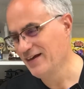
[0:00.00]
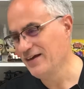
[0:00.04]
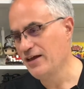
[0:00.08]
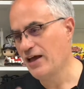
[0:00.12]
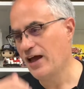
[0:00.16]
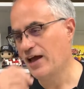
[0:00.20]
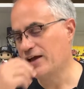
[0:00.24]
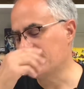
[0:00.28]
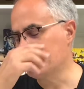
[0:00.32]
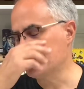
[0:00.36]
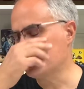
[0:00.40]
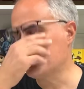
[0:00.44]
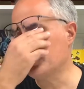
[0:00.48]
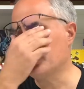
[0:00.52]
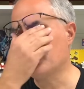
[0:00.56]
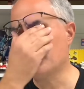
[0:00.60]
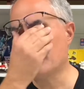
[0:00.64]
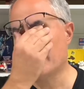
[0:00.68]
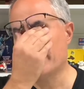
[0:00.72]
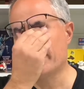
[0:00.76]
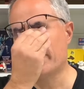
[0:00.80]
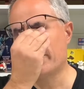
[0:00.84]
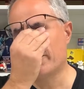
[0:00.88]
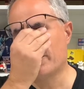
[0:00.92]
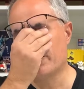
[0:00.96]
I can still
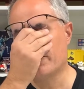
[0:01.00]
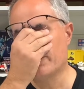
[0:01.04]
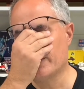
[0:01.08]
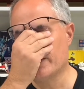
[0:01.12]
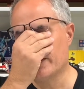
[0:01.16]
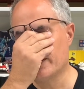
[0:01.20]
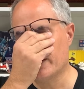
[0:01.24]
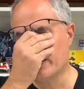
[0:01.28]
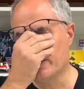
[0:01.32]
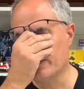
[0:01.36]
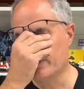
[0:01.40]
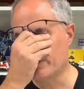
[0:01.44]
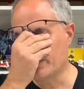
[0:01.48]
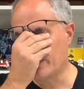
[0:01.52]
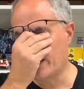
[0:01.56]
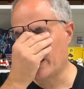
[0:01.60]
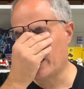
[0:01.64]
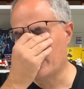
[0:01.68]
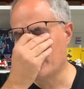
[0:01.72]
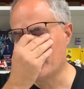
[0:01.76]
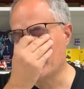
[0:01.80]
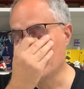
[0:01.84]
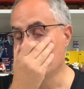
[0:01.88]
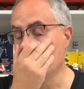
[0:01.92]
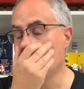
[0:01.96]
watch their videos, but I
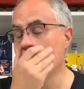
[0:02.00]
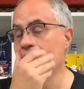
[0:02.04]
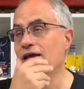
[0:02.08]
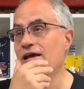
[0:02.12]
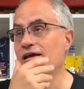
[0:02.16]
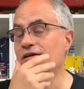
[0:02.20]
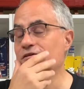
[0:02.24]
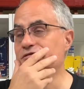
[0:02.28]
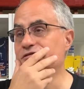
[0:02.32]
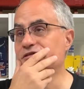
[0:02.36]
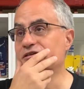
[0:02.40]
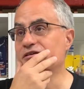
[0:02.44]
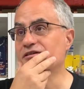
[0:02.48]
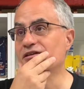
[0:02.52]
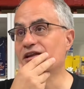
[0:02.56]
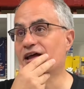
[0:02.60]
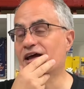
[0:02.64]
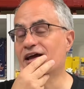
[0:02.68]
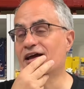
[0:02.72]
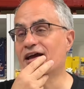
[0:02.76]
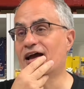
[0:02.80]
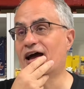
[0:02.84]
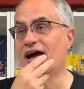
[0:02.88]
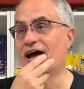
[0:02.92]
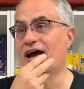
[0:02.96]
hope it's just
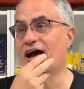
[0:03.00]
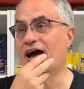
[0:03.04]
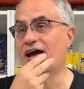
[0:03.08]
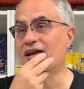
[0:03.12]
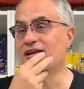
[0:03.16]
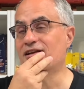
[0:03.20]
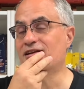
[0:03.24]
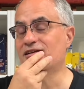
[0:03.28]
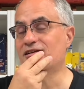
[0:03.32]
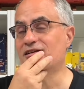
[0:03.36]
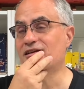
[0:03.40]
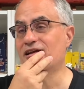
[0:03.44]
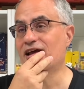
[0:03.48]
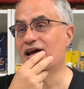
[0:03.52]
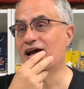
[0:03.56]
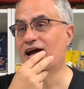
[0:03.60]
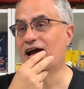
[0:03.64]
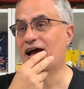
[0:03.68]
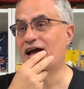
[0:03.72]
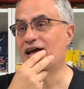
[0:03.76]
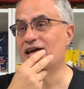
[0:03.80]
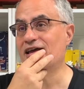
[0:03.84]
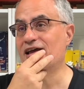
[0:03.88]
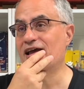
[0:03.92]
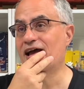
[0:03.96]
like
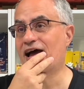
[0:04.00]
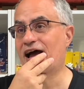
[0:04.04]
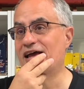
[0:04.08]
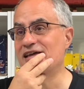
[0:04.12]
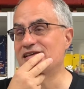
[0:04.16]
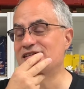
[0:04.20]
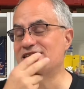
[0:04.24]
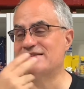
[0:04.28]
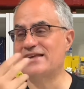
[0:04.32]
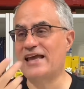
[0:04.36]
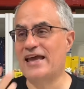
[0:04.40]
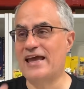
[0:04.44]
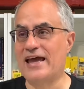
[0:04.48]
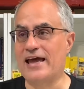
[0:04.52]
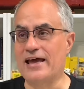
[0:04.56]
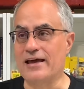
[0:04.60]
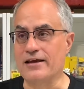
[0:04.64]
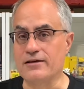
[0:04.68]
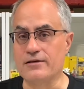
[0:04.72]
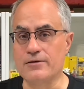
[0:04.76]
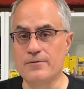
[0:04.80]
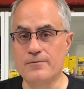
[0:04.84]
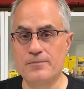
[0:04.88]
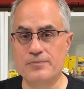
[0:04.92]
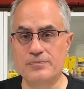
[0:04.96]
it's
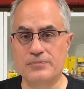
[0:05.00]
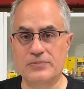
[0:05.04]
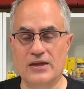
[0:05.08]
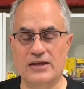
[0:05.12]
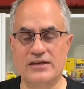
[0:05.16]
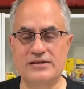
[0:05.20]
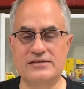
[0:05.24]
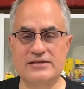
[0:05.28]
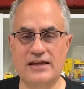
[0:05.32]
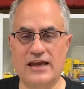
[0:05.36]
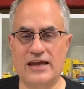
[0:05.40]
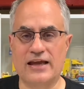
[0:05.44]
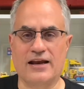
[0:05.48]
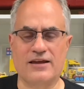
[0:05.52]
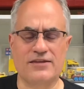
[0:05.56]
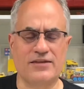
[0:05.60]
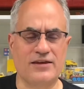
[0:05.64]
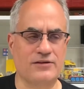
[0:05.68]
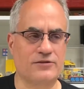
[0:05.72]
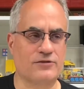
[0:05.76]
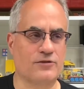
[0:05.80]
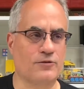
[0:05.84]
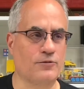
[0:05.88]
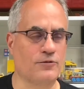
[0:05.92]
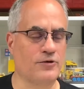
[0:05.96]
sad. It's sad. I
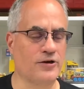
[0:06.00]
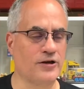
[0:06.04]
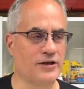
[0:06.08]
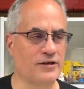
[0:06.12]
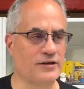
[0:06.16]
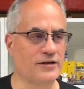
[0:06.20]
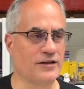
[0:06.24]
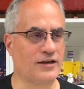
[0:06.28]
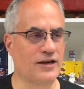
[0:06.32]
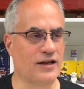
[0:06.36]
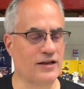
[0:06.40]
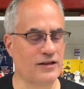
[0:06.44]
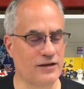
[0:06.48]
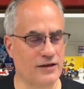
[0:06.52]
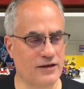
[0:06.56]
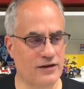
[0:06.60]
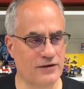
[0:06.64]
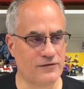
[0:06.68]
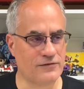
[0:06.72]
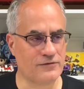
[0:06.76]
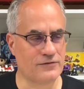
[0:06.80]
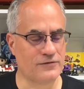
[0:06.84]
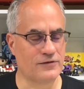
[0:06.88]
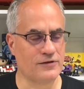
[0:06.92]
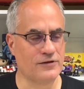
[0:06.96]
think the one that I
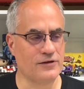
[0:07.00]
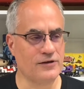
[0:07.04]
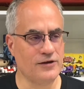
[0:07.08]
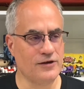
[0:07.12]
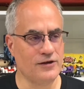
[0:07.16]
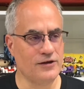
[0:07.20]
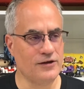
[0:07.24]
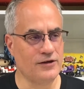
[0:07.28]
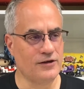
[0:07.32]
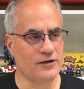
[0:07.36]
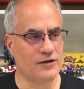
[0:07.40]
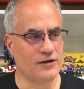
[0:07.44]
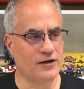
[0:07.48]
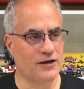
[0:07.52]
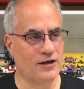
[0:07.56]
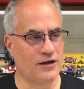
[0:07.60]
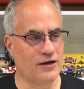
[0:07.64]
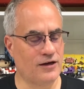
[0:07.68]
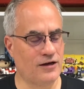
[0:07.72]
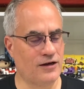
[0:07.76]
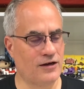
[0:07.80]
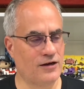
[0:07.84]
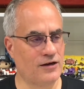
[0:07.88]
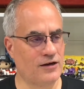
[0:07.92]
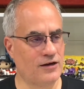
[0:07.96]
left,
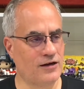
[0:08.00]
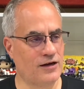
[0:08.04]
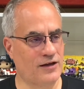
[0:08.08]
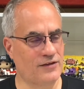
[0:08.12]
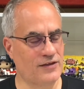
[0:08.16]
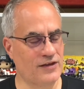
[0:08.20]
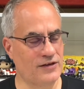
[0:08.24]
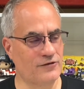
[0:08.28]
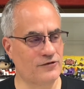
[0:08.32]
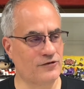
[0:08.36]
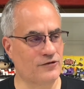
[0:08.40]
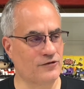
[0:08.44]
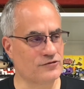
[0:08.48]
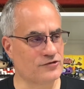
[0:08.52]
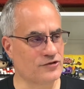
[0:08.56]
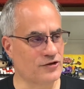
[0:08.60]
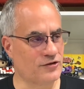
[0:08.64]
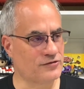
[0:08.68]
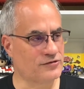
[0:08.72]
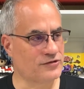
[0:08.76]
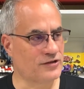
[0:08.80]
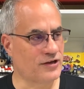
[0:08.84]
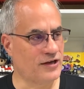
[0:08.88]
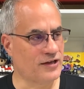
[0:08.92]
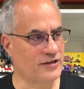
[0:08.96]
I think it was on Joe
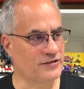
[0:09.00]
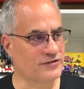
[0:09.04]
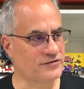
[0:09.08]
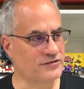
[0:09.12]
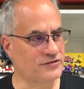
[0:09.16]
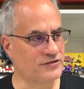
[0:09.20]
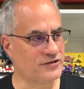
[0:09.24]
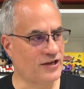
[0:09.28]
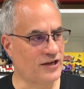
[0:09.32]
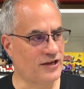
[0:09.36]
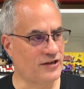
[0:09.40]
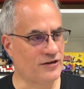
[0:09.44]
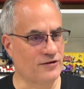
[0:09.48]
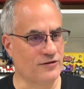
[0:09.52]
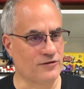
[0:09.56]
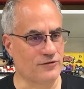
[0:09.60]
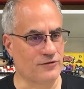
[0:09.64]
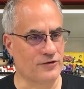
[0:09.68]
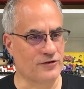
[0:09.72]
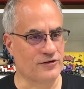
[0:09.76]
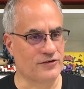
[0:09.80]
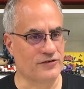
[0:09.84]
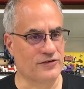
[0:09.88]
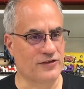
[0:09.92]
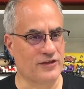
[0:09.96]
Scott's channel,
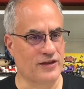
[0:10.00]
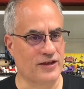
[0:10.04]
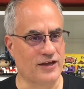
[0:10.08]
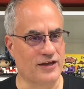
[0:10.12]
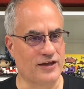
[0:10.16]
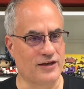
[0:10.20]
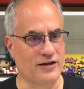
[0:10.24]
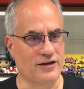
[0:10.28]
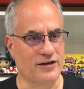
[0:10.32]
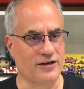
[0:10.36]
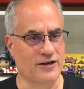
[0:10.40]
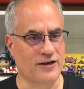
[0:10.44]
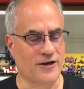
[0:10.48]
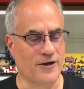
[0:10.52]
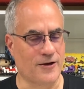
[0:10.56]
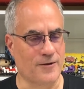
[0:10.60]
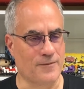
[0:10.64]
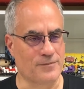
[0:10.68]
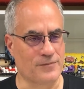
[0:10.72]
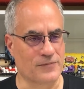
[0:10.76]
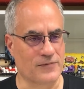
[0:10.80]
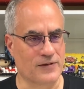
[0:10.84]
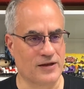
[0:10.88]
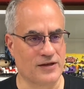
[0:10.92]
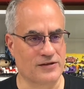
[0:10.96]
was
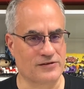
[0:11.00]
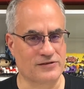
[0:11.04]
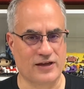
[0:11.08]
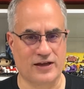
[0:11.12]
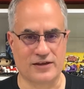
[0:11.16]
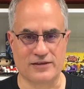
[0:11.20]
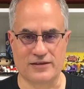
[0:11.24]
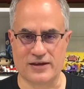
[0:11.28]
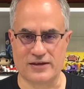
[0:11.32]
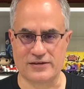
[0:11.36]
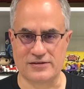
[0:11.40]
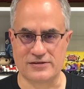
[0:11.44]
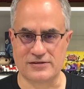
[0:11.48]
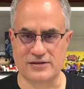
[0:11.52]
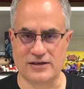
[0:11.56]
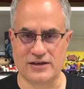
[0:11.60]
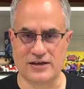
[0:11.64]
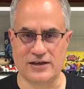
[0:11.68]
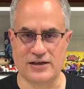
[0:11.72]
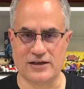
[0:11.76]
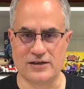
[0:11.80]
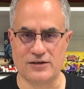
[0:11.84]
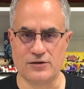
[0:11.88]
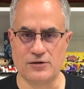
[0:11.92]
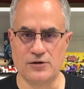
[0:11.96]
that it's like that
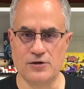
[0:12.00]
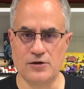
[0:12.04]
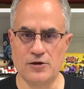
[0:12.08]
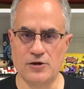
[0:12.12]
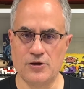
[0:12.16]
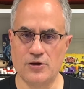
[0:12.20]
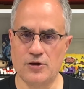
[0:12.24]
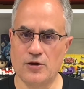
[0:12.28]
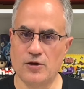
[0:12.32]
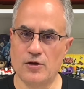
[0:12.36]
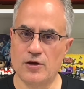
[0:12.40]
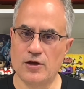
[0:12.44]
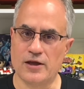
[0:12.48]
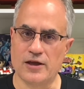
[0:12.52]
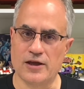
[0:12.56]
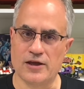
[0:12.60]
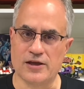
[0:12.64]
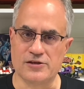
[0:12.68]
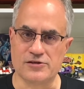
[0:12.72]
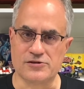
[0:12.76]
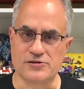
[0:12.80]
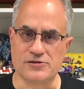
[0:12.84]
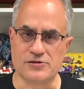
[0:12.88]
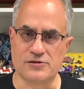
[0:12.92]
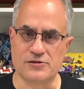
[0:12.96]
scene
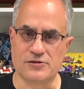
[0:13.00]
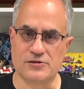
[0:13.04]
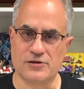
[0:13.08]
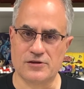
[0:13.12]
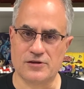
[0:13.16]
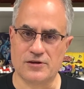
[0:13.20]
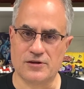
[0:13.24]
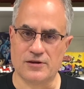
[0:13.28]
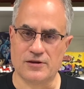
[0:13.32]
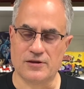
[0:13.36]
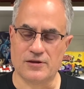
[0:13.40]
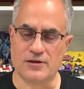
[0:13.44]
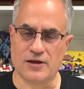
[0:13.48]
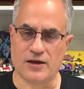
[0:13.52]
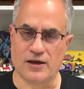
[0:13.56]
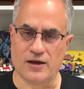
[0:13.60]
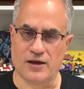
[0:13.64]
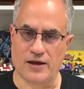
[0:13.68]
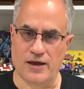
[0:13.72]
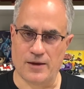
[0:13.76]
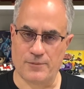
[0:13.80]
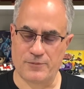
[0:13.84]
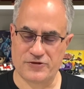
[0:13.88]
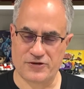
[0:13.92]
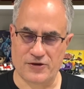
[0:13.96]
in
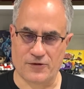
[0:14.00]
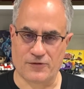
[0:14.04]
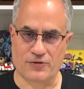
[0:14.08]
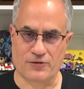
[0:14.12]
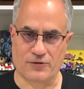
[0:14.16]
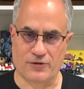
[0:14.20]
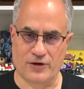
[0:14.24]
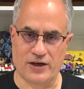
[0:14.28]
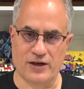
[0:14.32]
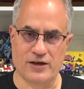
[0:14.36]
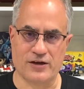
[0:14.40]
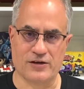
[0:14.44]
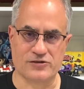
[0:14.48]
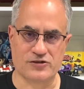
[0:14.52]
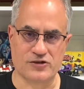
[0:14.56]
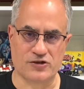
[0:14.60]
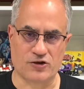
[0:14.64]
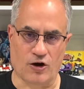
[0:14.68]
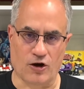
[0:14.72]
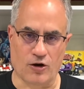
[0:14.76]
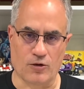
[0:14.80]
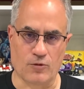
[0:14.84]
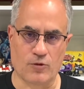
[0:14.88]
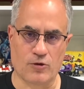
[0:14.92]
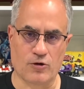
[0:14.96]
episode 3 of
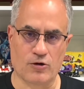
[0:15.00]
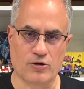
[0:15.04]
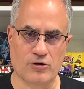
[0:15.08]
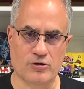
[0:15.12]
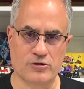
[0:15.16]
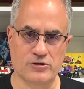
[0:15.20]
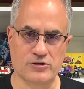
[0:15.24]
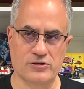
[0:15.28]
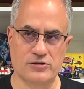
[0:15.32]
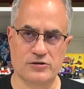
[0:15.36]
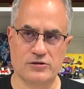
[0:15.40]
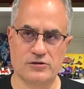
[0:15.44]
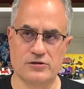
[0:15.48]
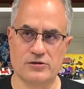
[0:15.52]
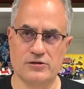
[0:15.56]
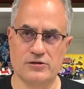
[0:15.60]
Star Wars.